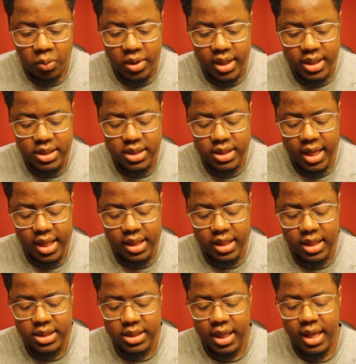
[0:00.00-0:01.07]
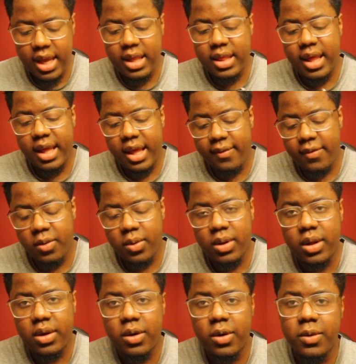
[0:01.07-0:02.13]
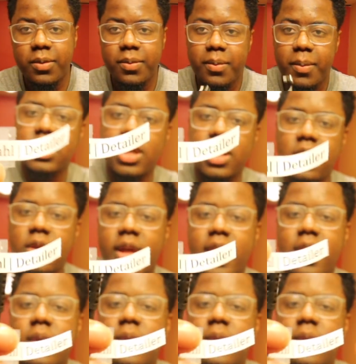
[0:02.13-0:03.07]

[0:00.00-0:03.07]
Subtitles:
When they sent these in, they give you a little sticker there.